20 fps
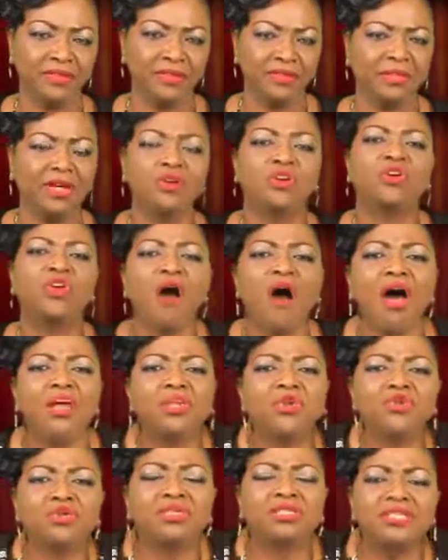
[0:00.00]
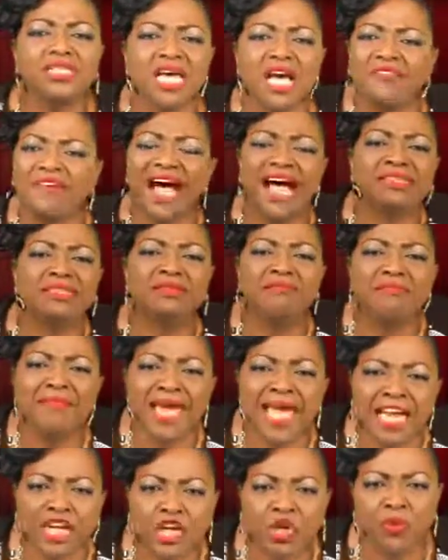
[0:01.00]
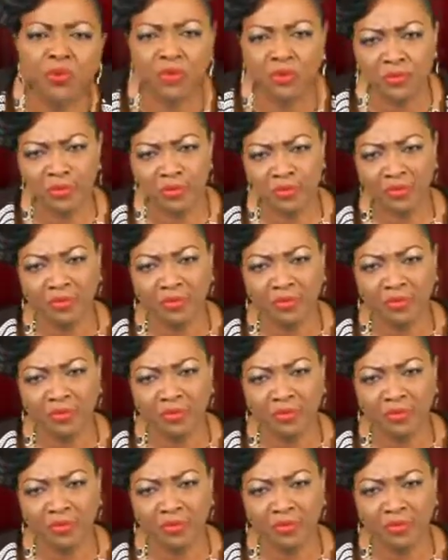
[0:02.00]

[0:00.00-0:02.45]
the God you serve has made you